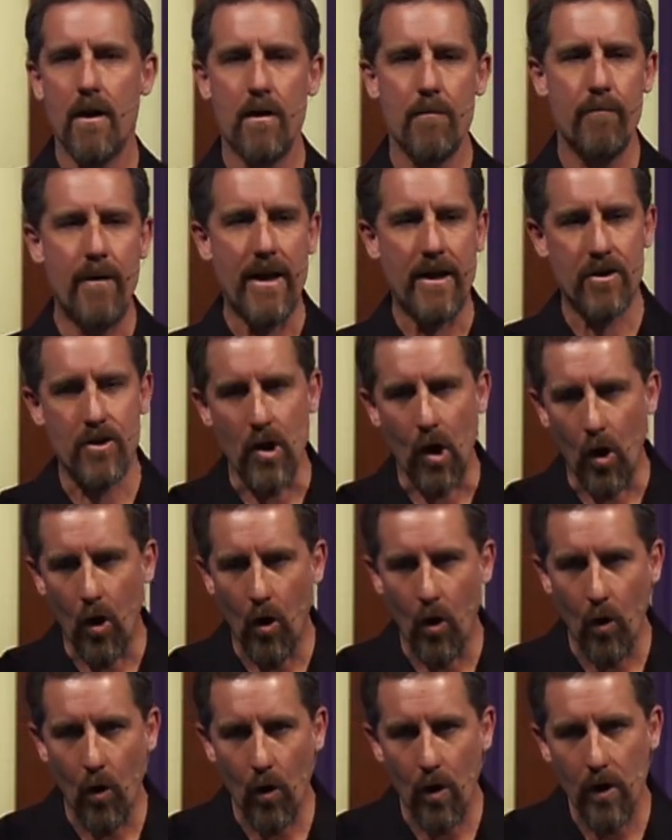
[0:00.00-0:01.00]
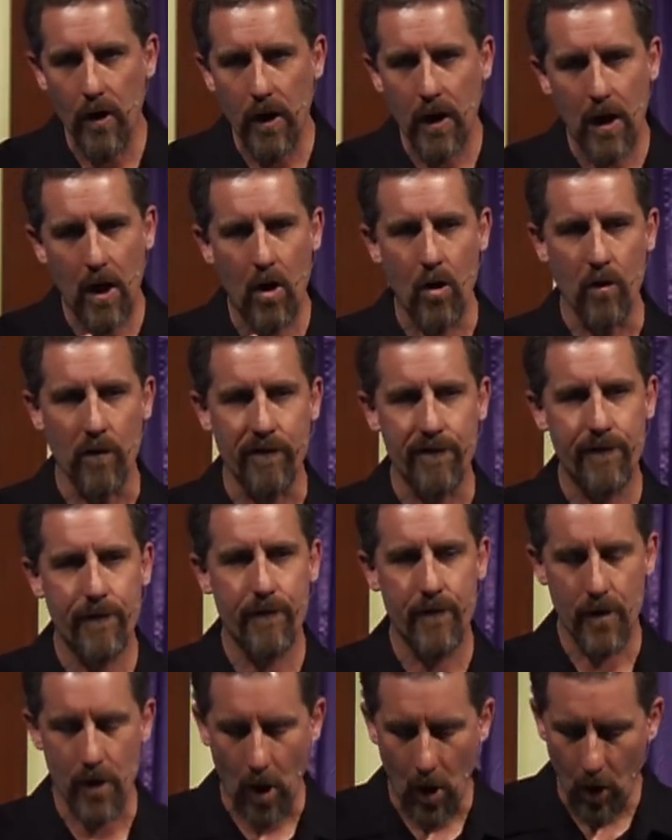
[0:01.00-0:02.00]
makes the whole
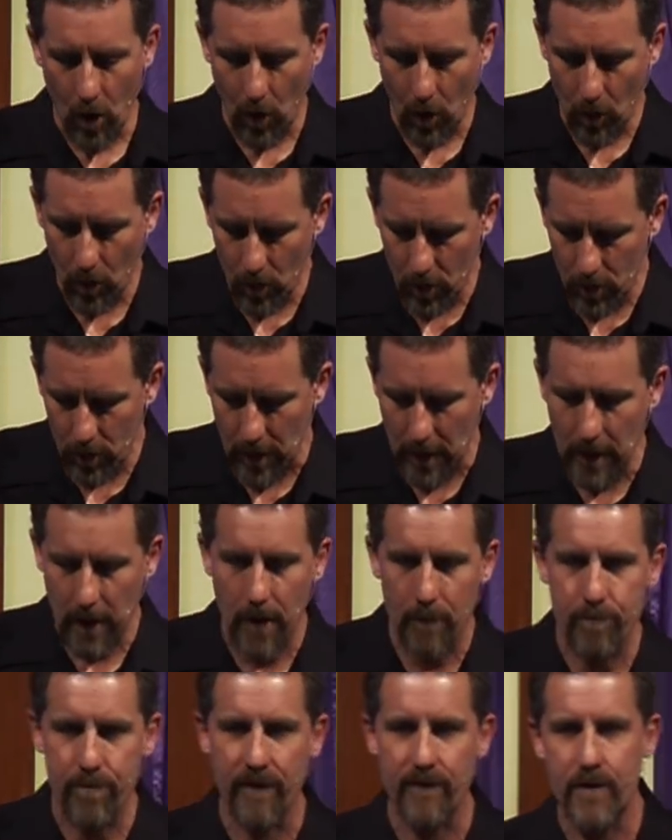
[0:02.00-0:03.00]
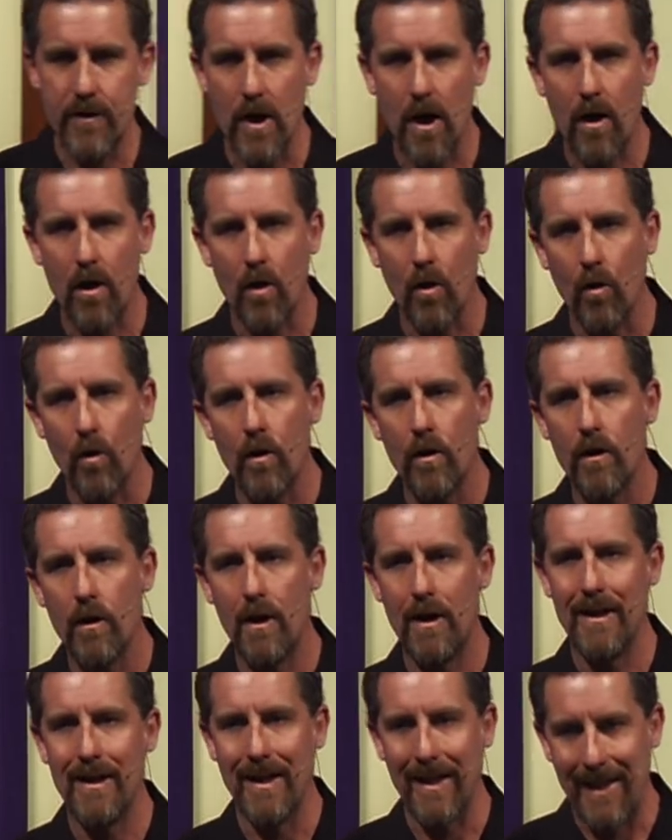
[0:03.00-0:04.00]
loaf, the whole lump of dough,
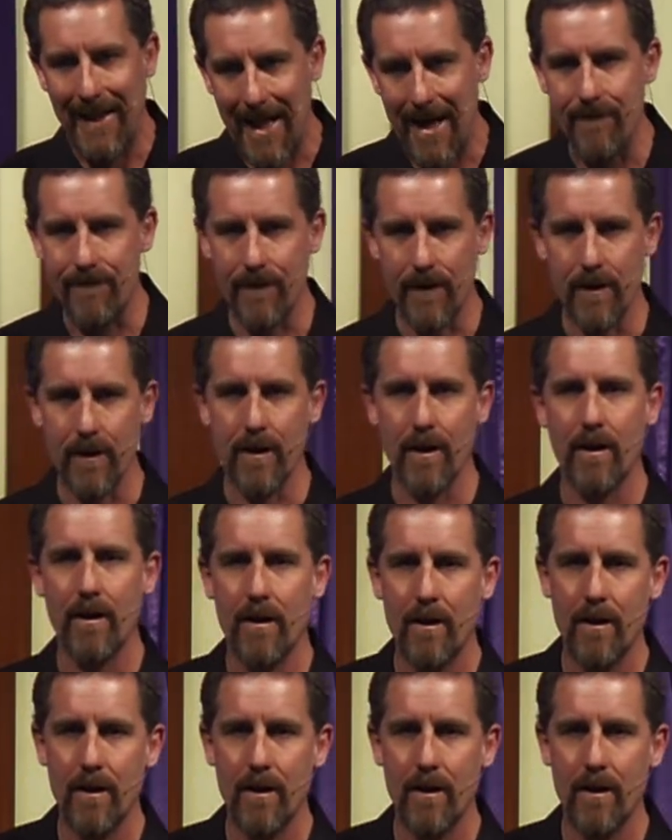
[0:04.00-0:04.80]
leavened.